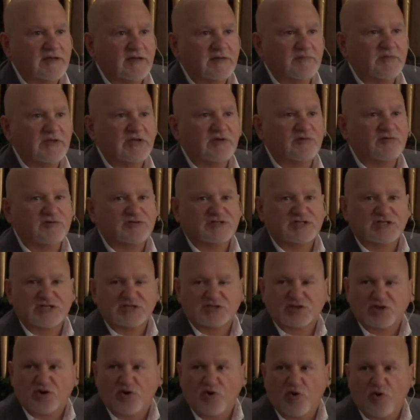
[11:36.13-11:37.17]
because his
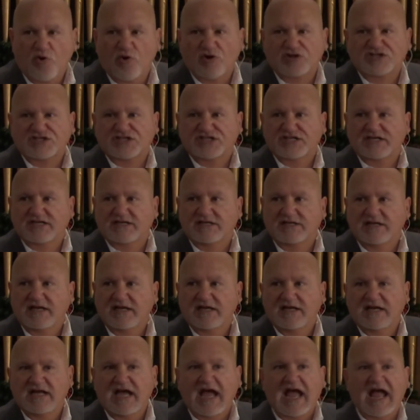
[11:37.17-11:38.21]
coarse and
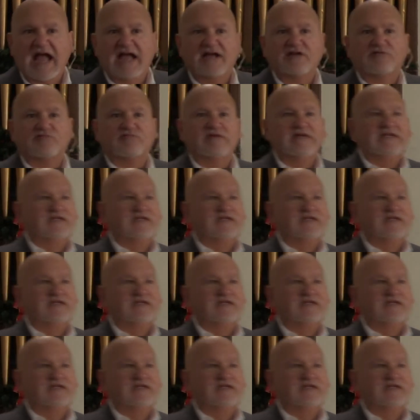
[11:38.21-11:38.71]
angry